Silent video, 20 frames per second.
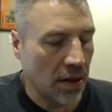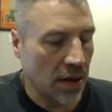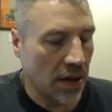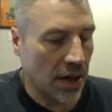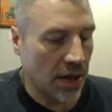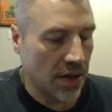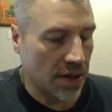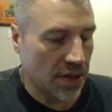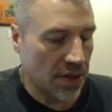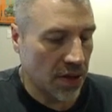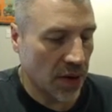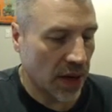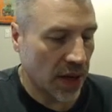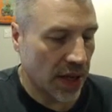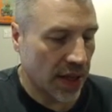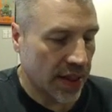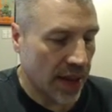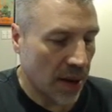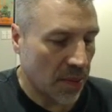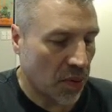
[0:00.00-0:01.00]
And so to
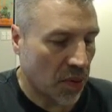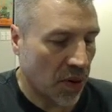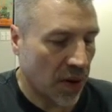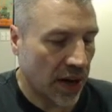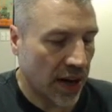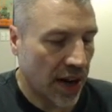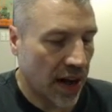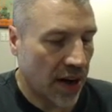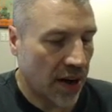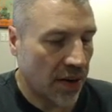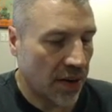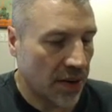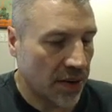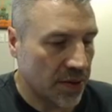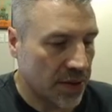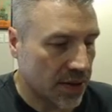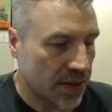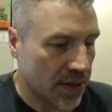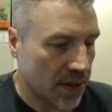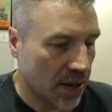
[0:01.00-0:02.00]
get that printed out, it
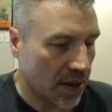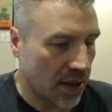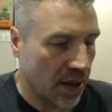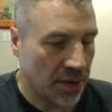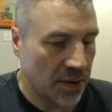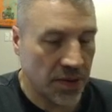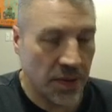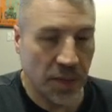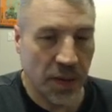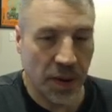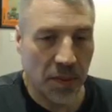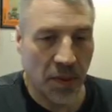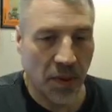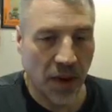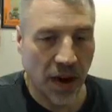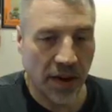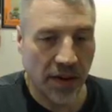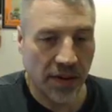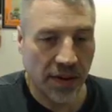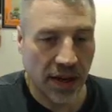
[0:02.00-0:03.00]
was a bit
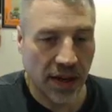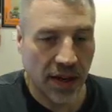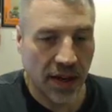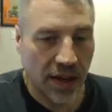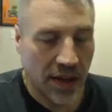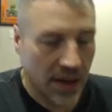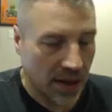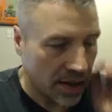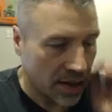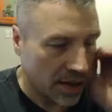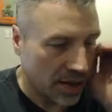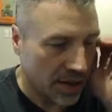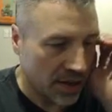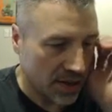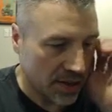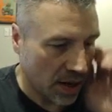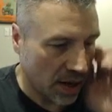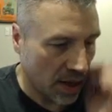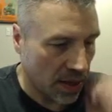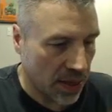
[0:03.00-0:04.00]
pricey.
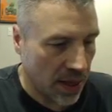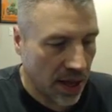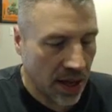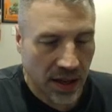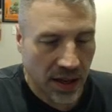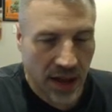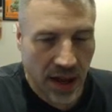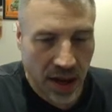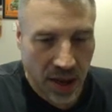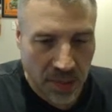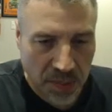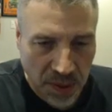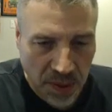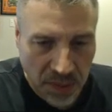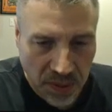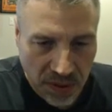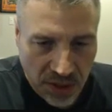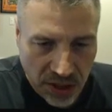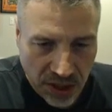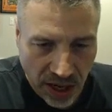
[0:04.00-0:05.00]
So I think a lot of
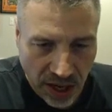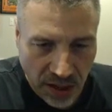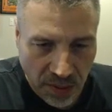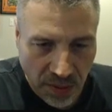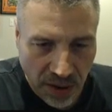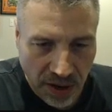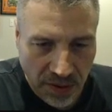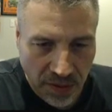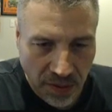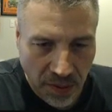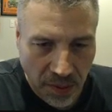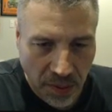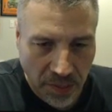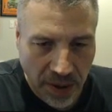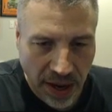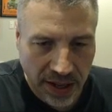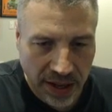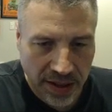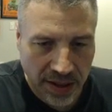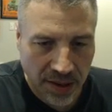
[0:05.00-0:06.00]
people shied away from it
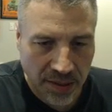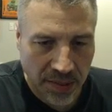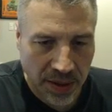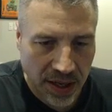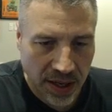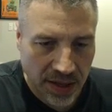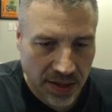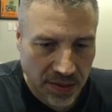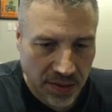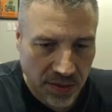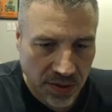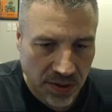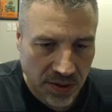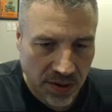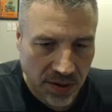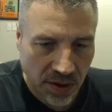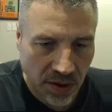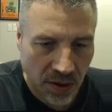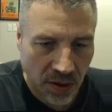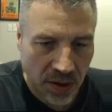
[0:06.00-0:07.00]
back then because it was
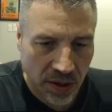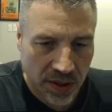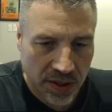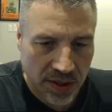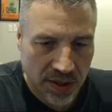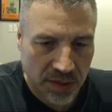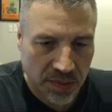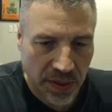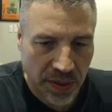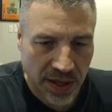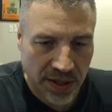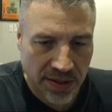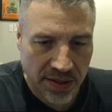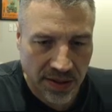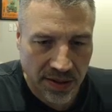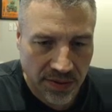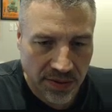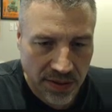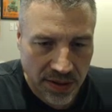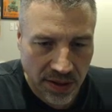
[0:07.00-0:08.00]
so
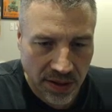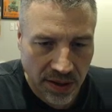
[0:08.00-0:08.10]
expensive to